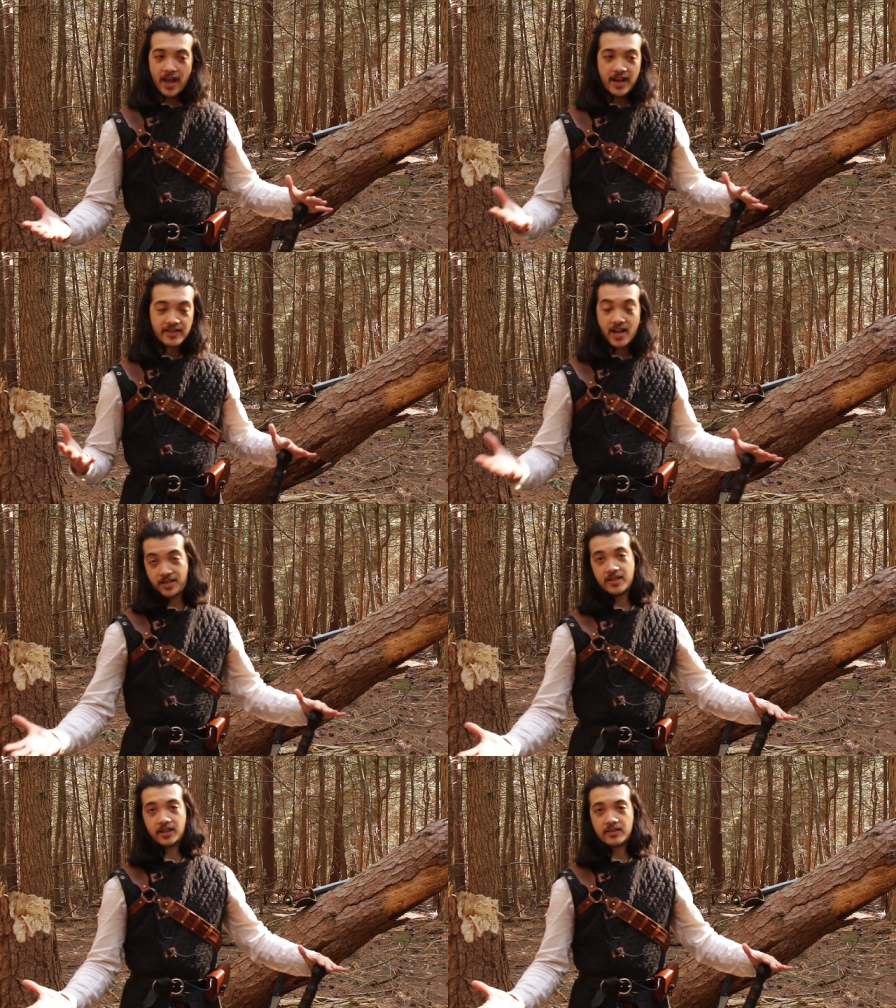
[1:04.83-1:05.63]
and
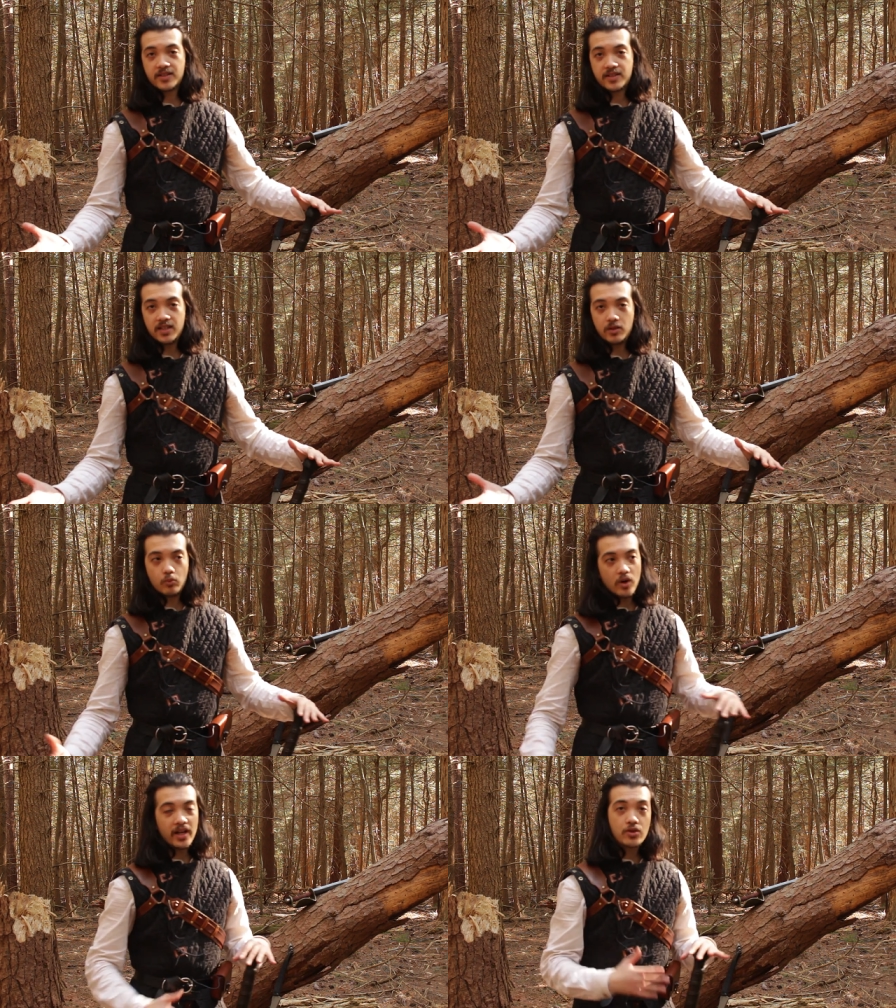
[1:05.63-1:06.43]
testing to see
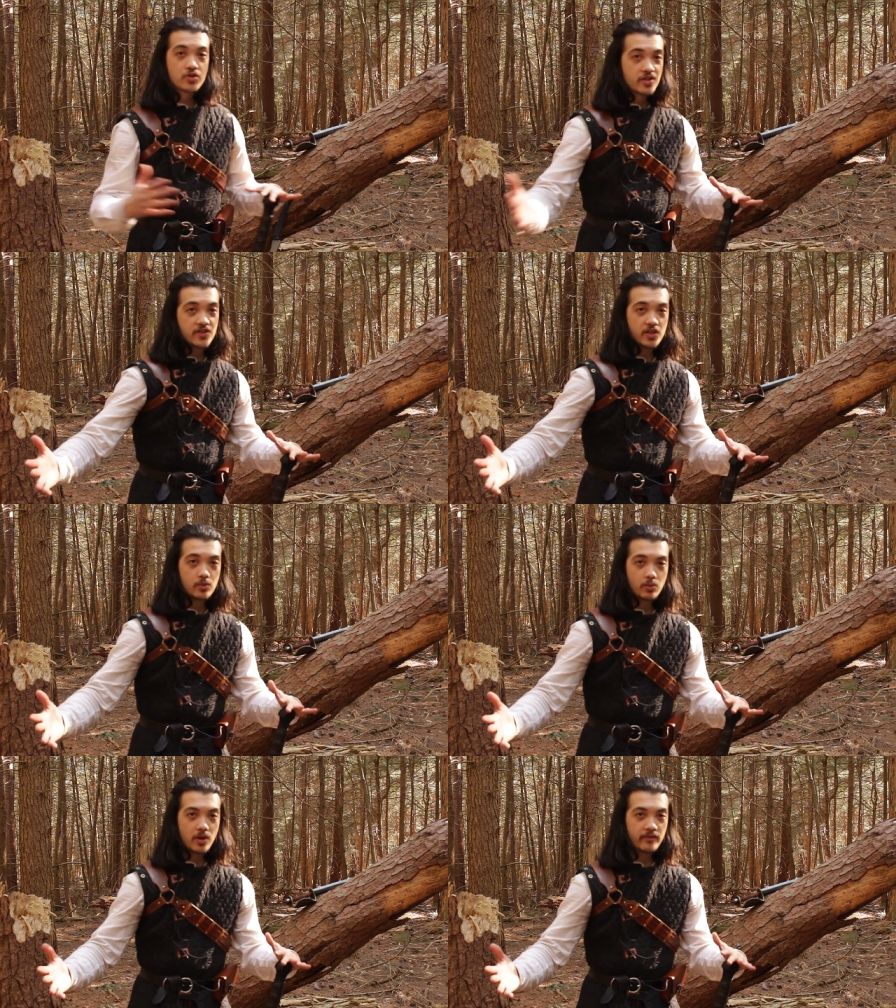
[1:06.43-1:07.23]
what interests
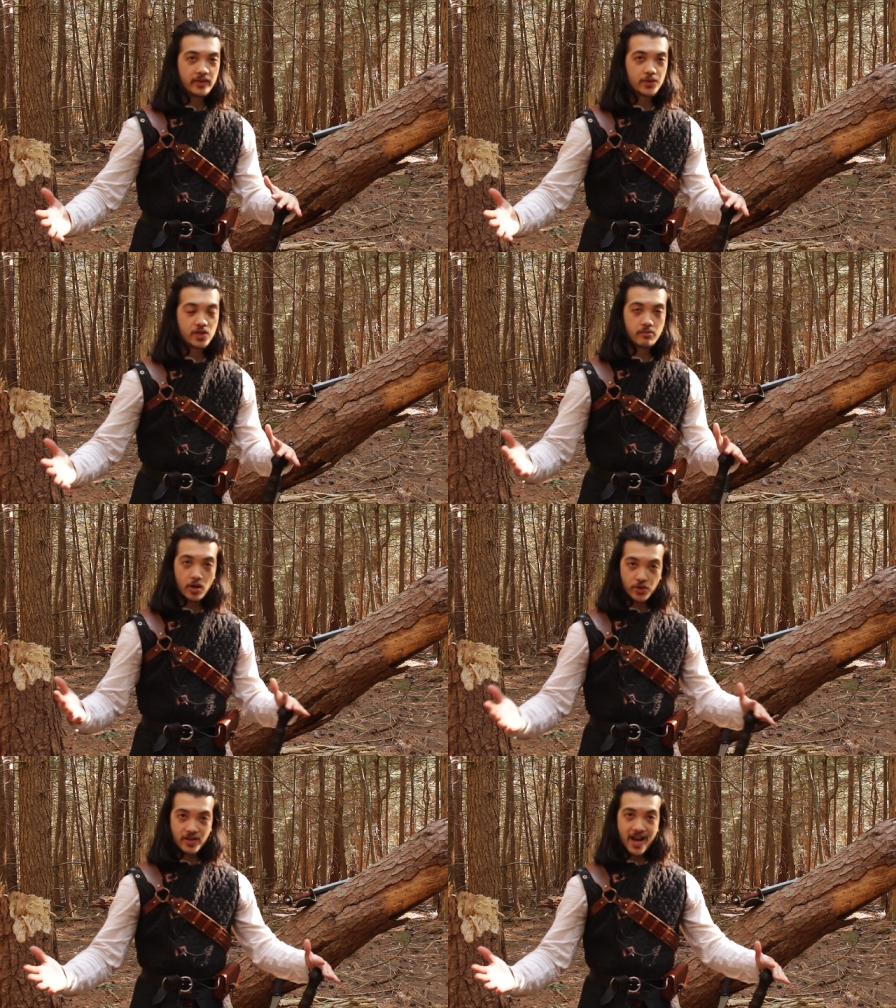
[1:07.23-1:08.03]
you and what feels the most